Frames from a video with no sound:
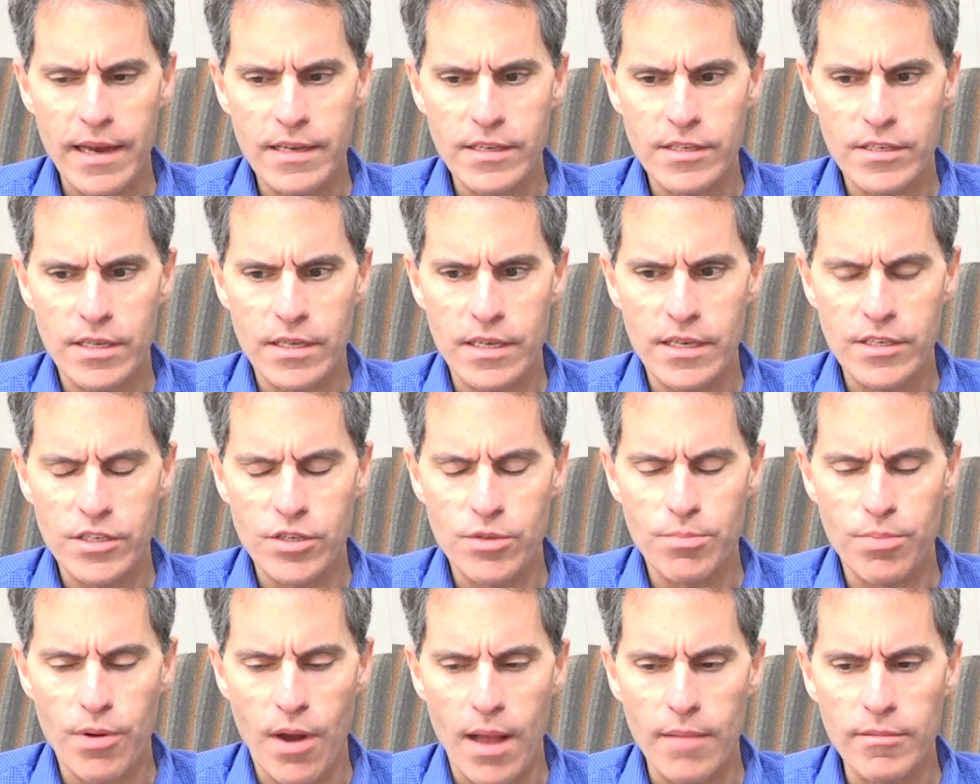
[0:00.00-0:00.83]
As
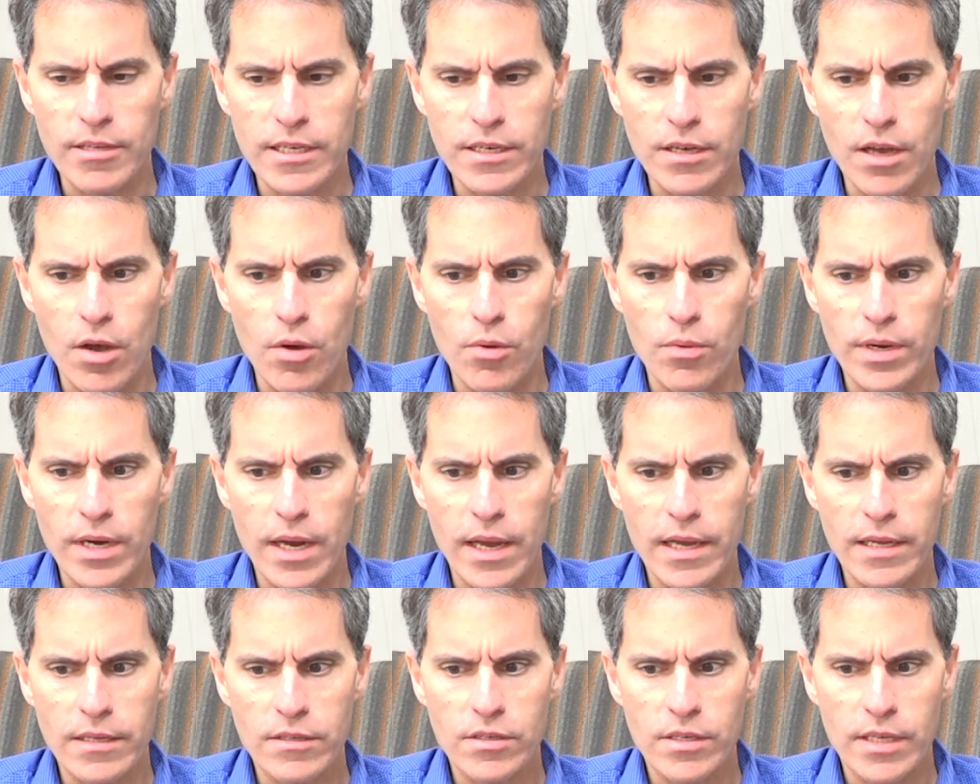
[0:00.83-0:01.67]
you probably know, when
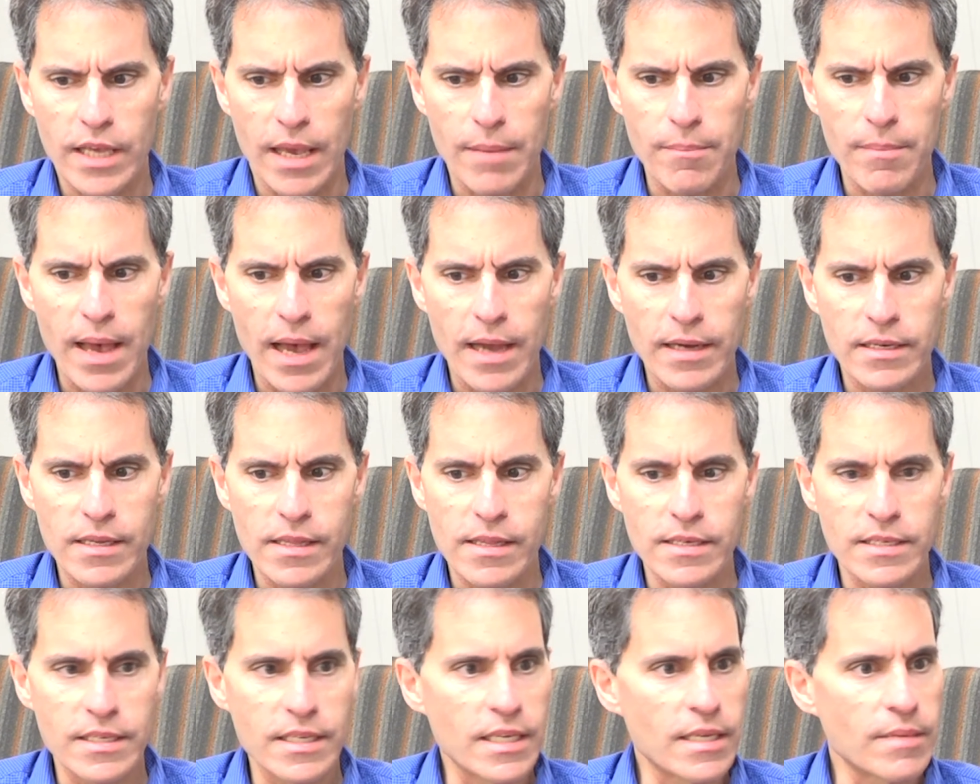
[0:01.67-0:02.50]
I came back to
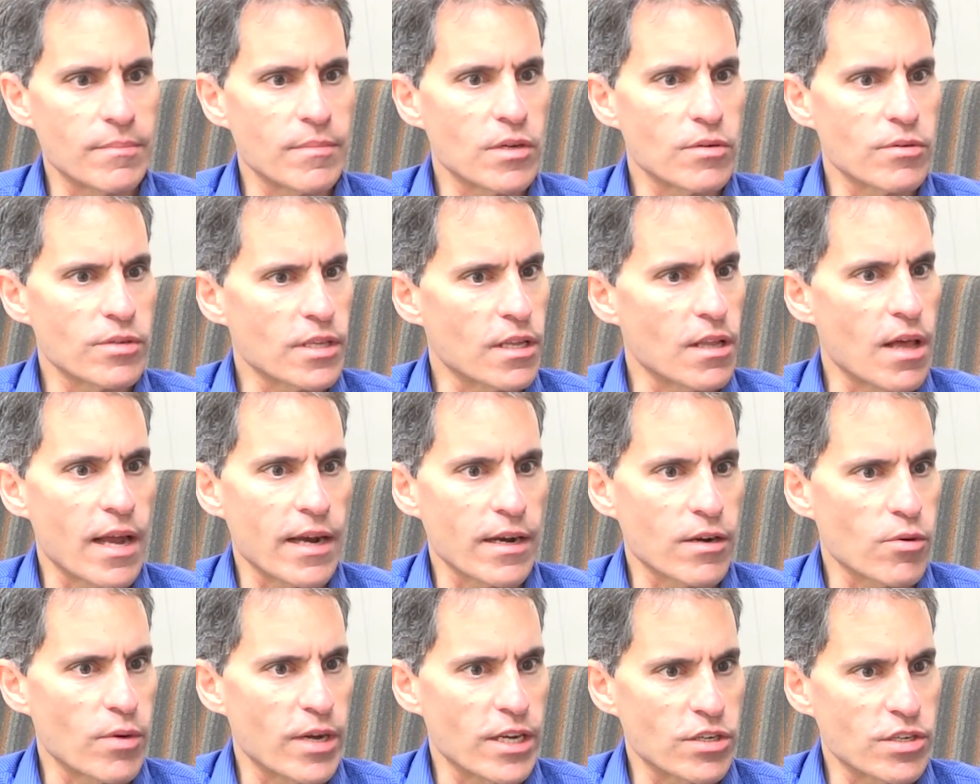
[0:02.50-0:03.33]
the team, there was a lot
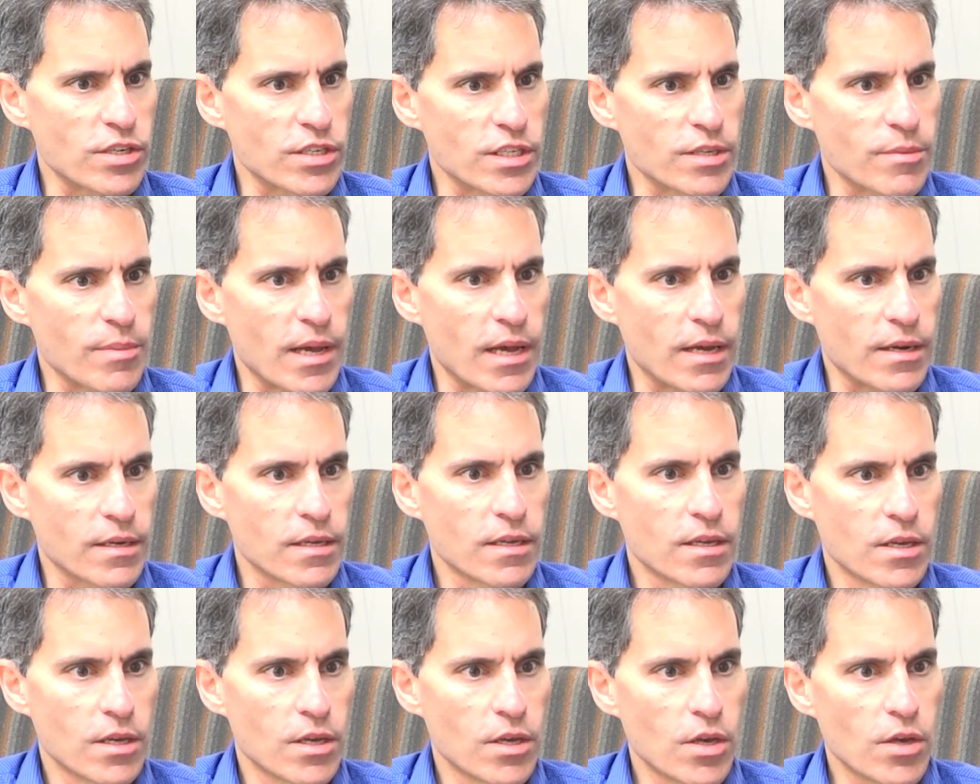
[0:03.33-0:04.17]
of questions about
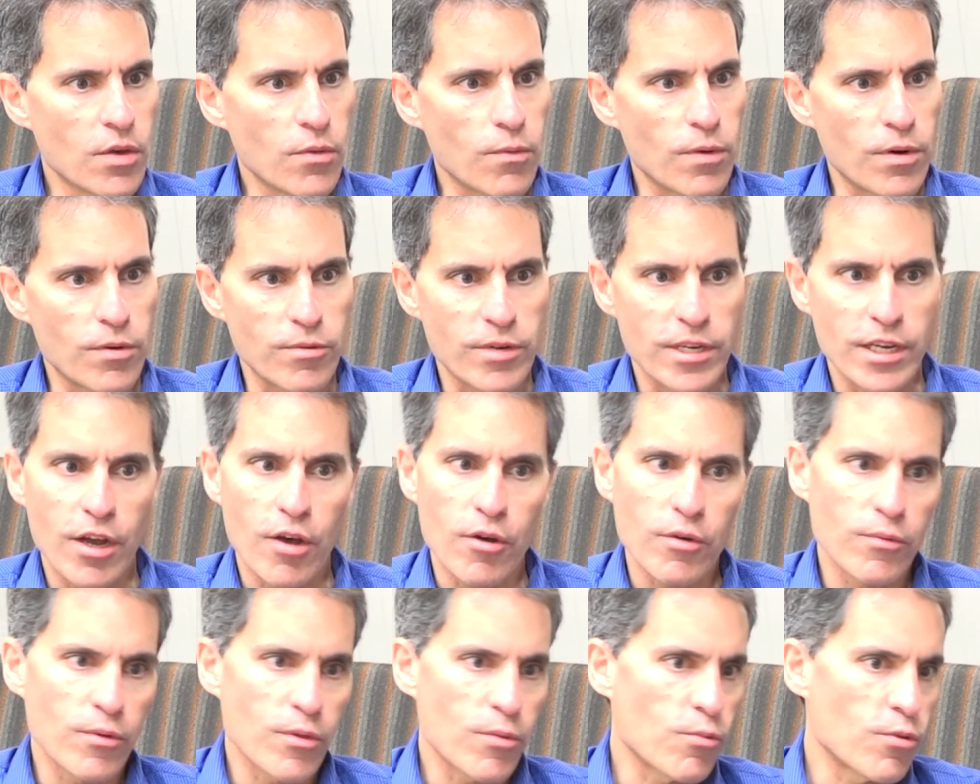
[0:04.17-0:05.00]
where we're
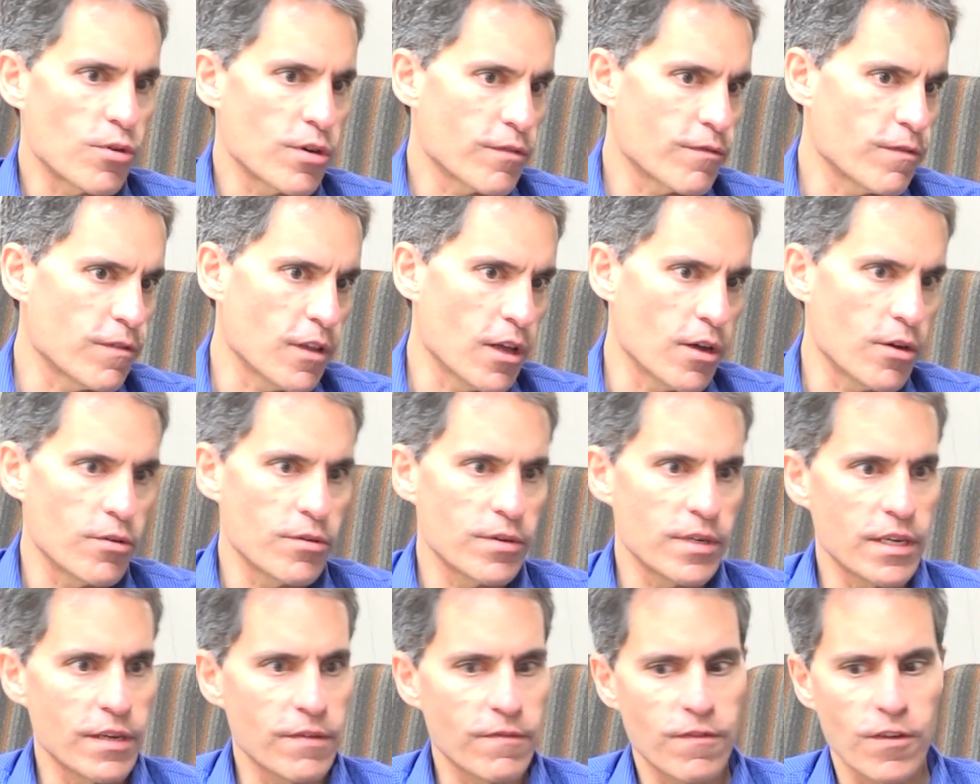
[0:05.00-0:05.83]
going with
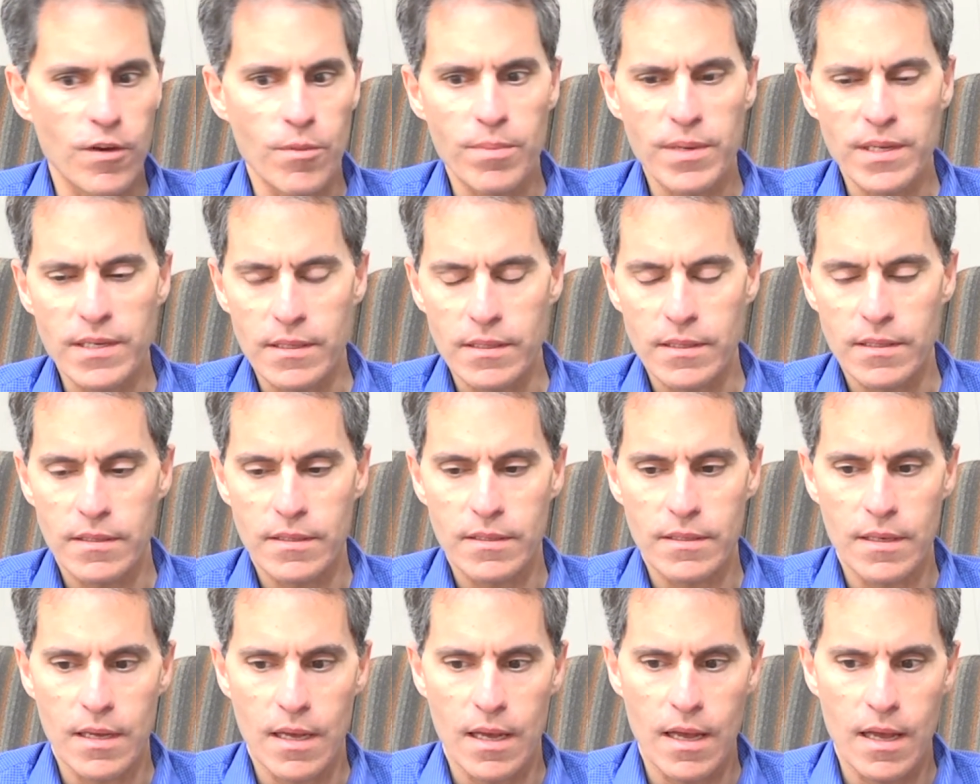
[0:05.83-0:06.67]
workflow and InfoPath,
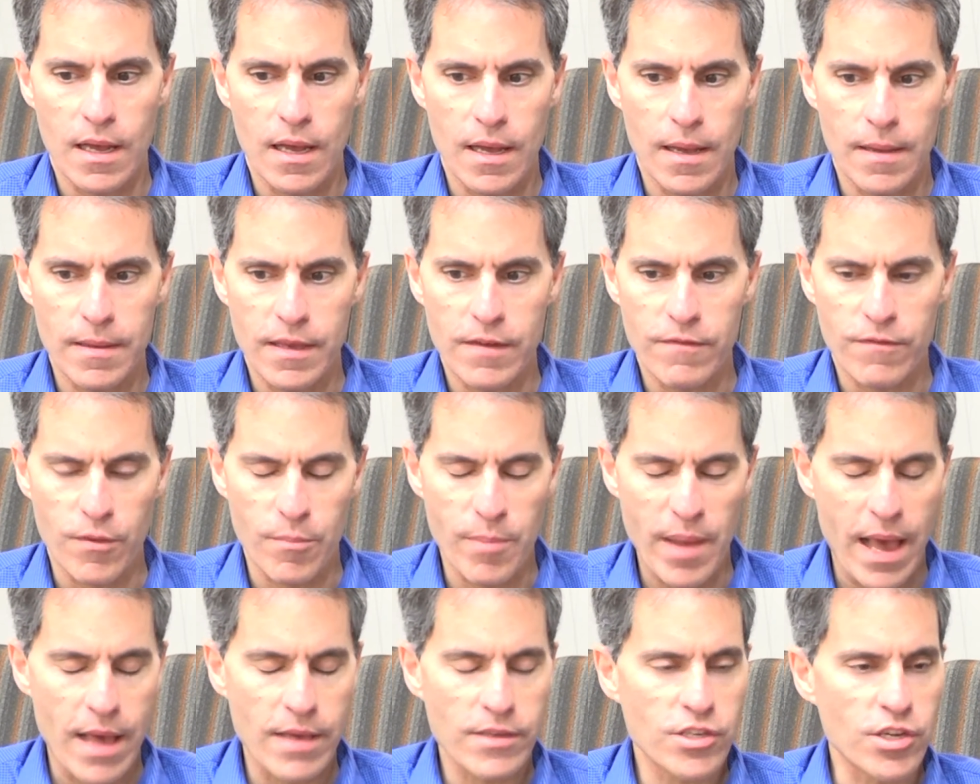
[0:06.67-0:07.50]

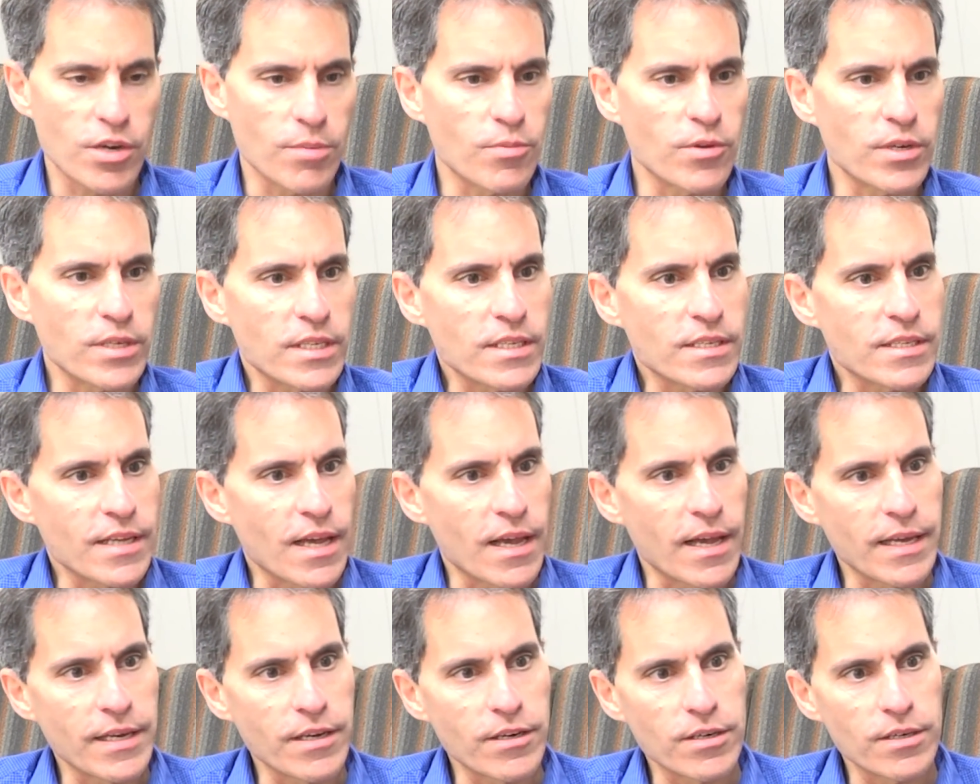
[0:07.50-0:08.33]
SharePoint
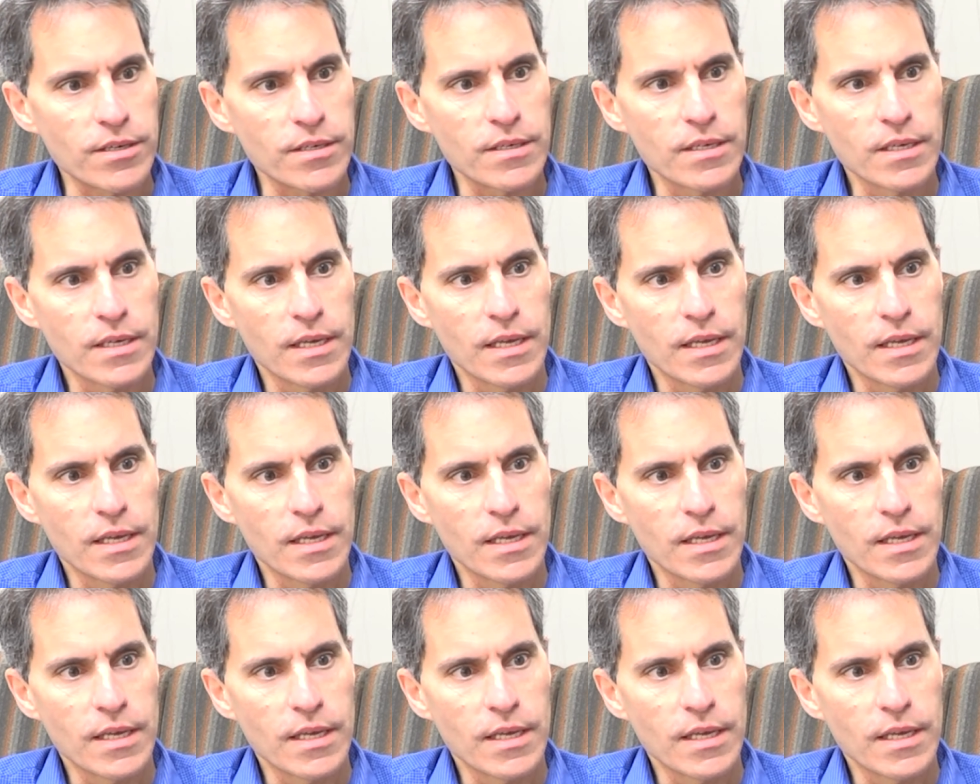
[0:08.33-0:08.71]
Designer,